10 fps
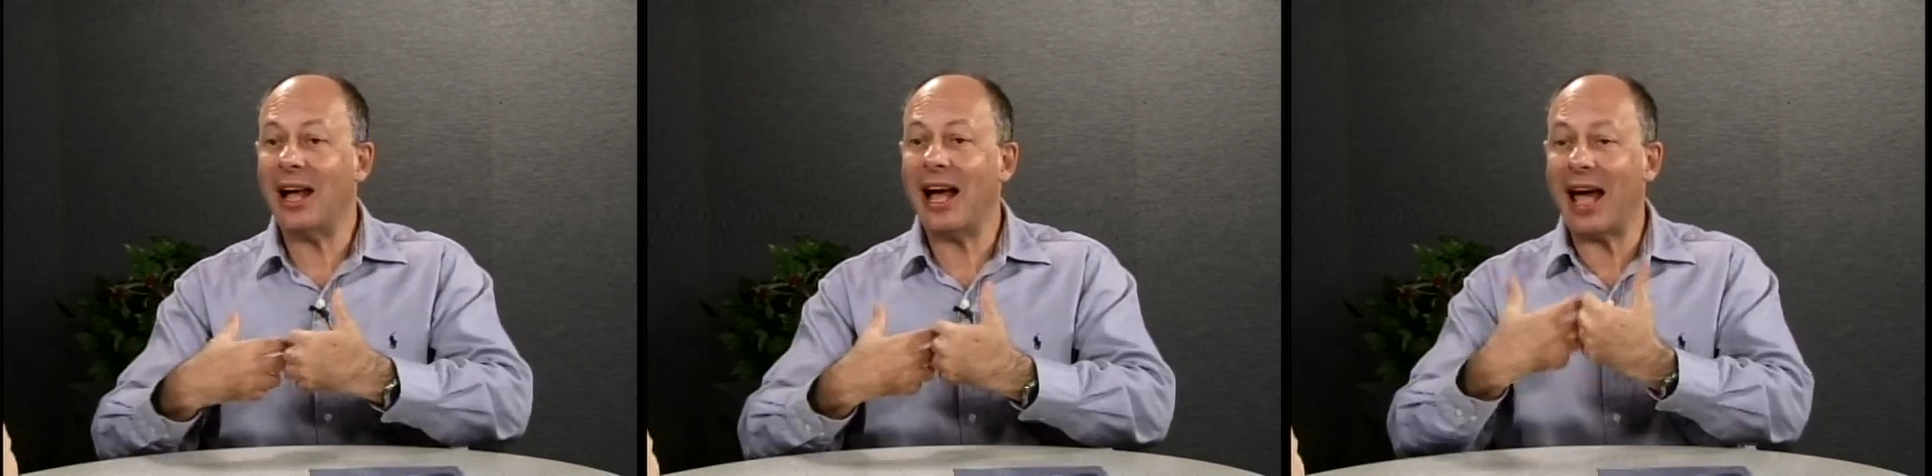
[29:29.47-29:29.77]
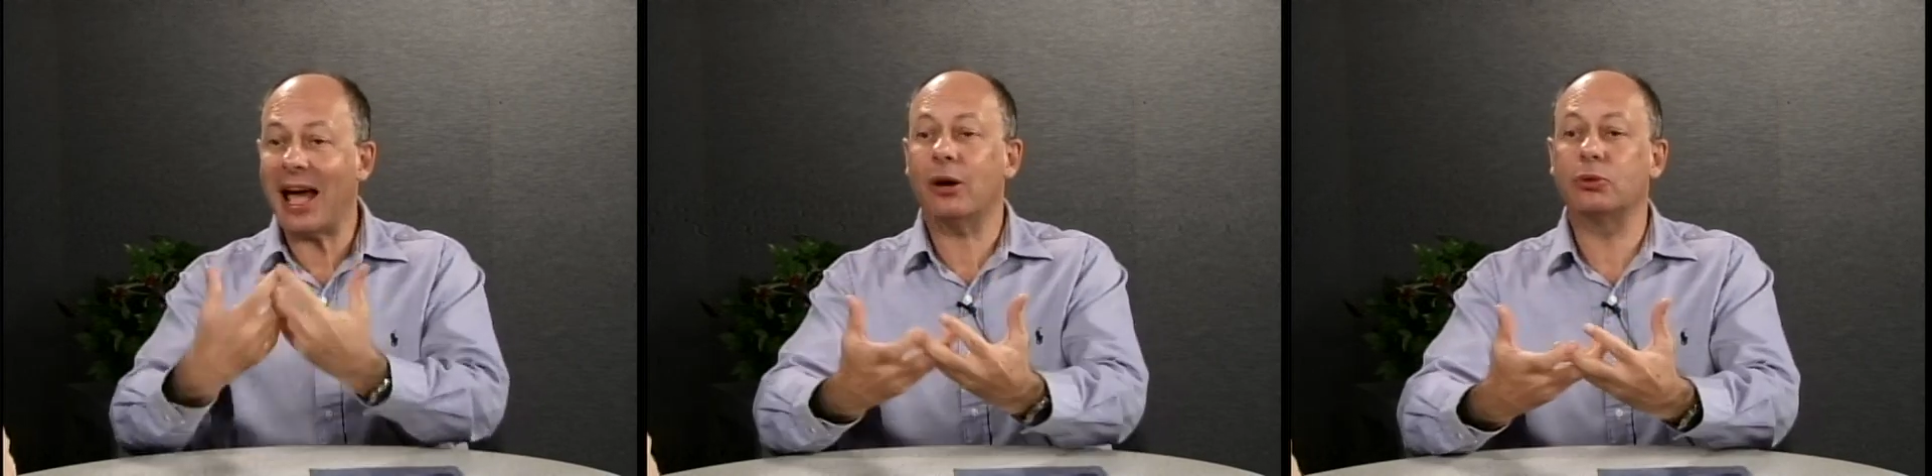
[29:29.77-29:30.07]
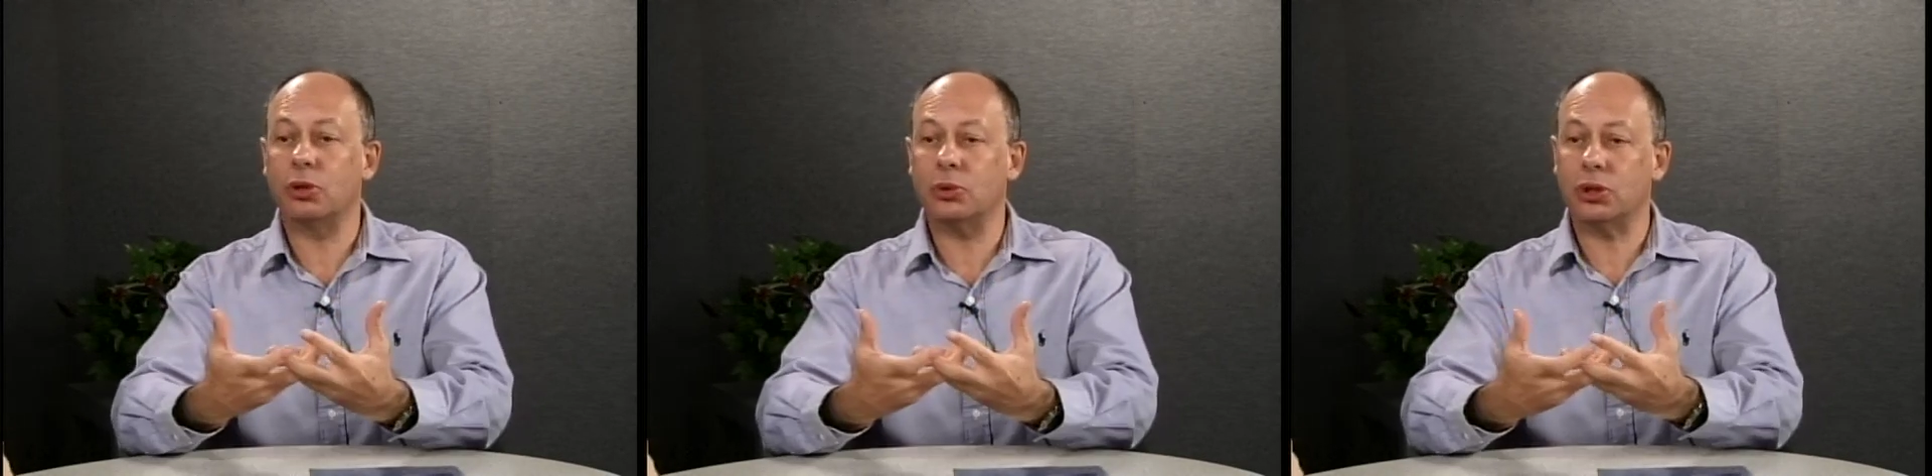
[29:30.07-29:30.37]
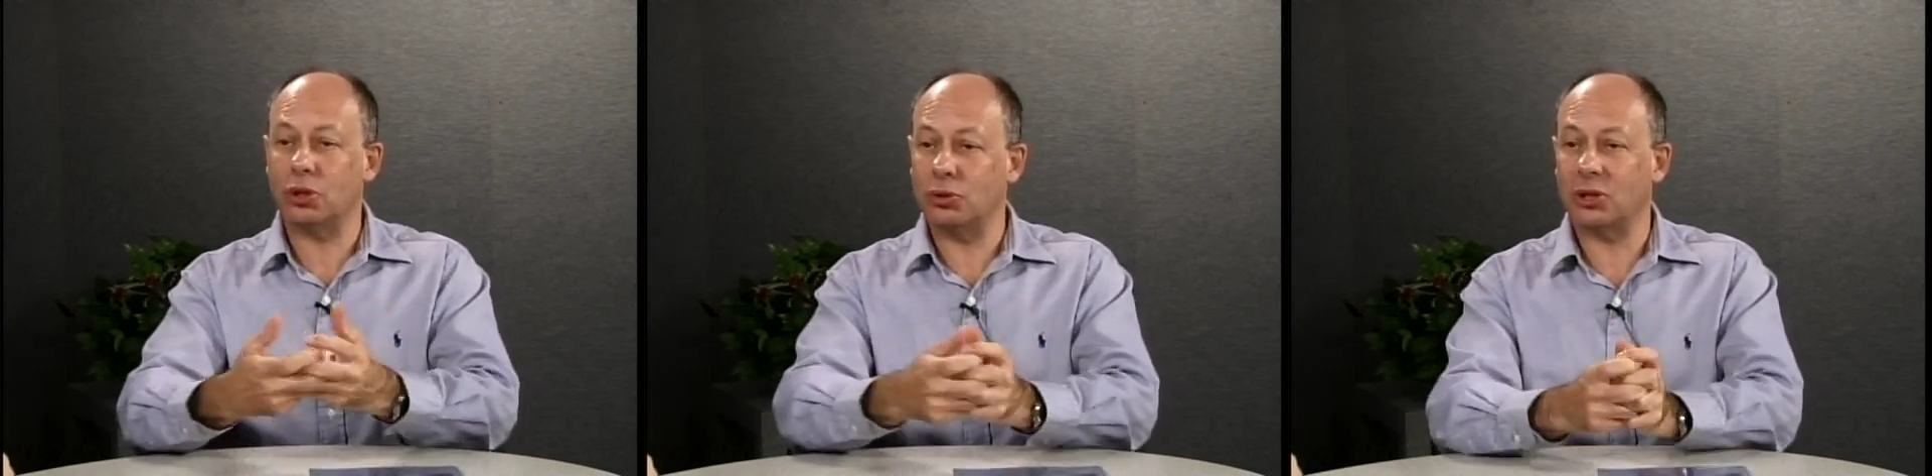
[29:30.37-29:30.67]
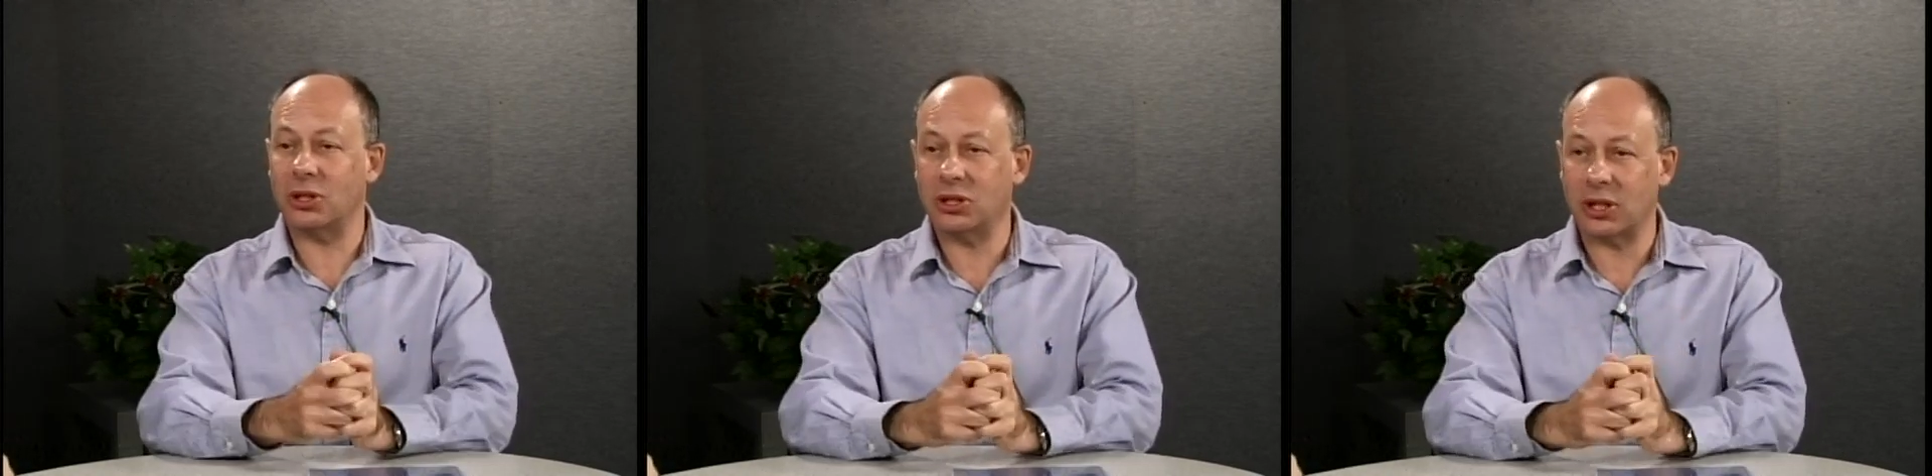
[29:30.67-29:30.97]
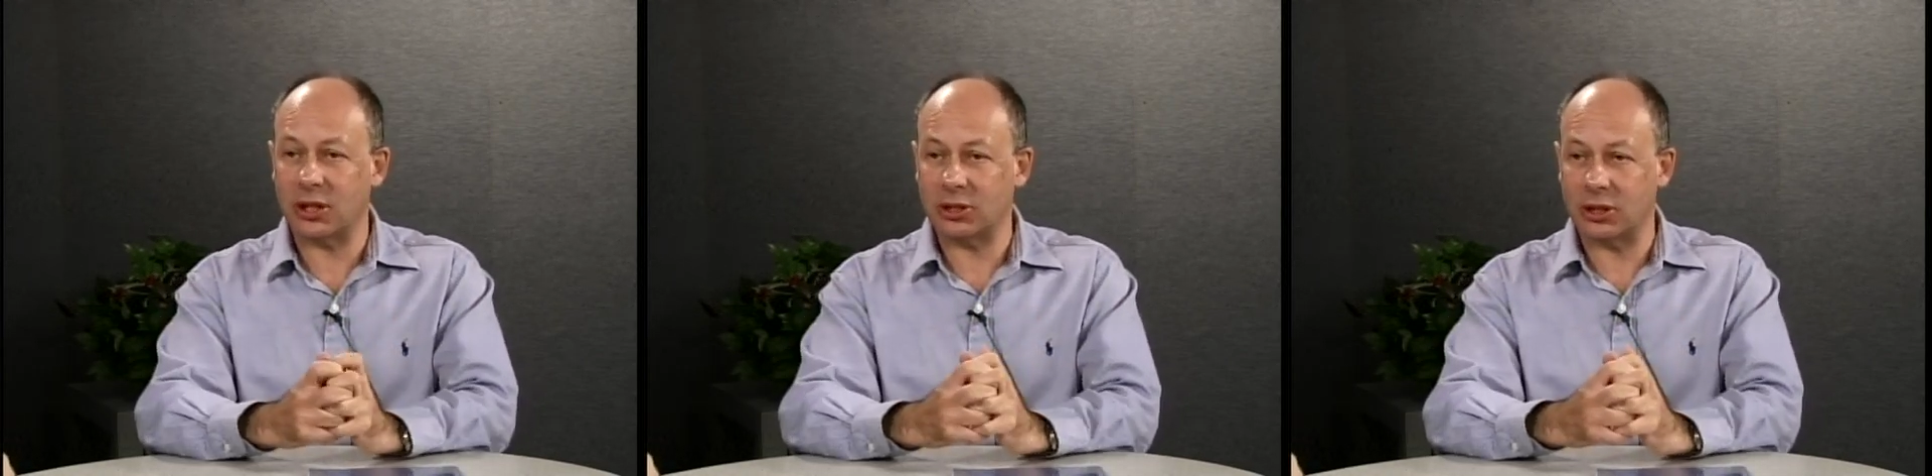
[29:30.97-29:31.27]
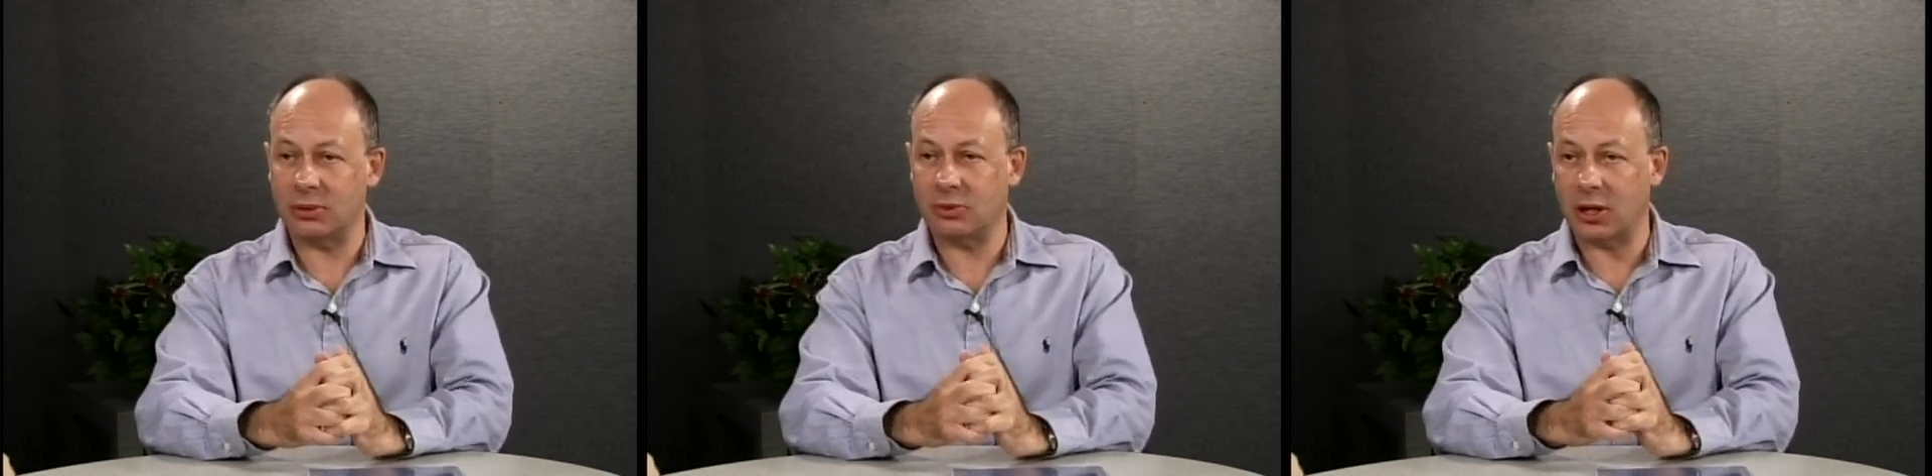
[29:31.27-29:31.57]
how to induce these states
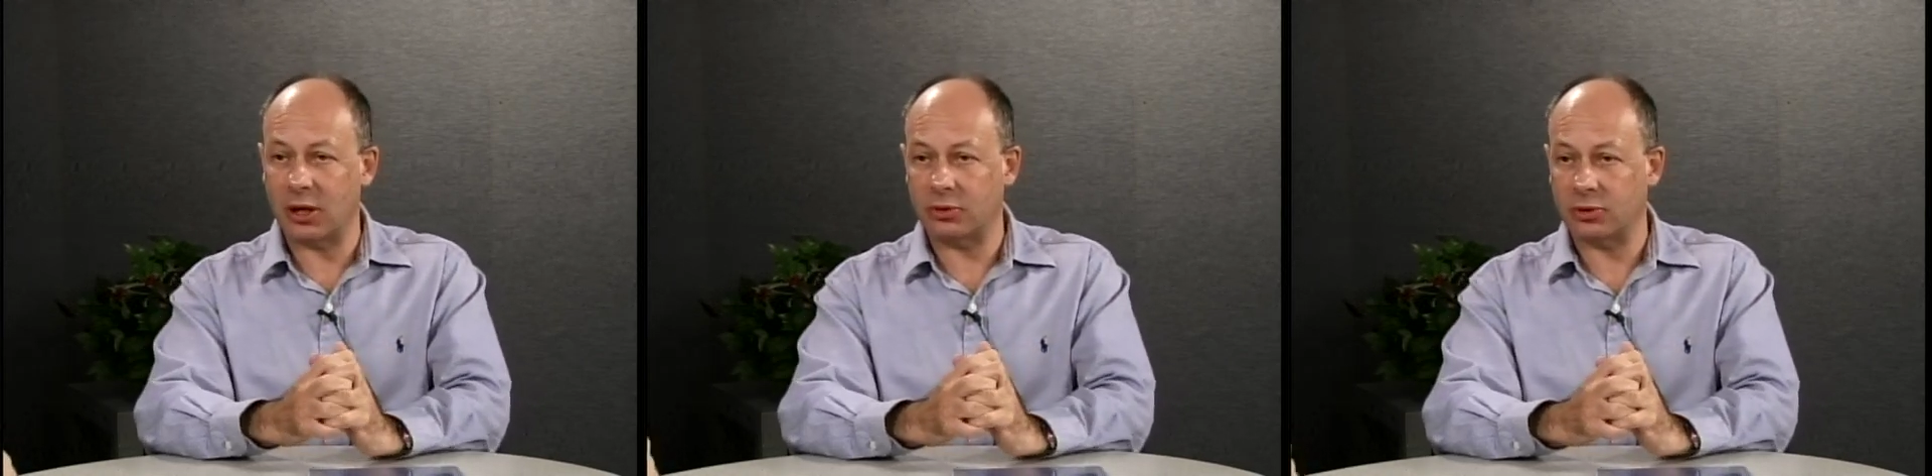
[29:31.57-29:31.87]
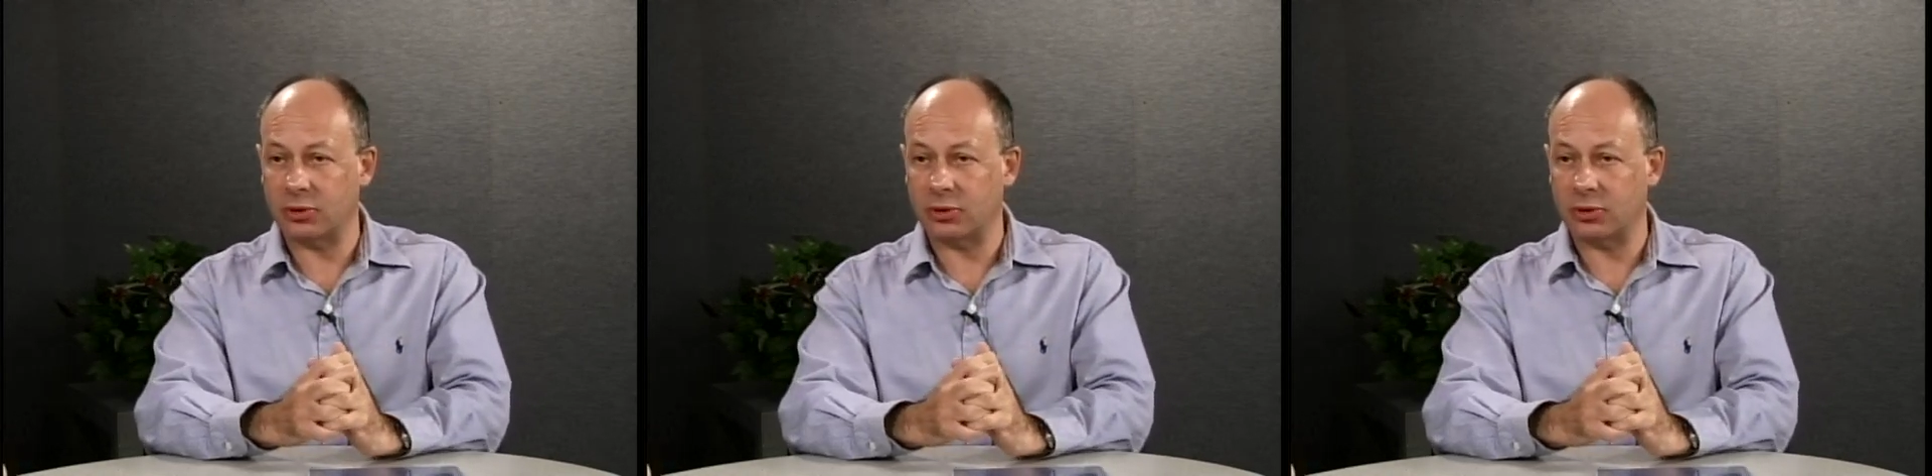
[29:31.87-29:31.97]
in themselves.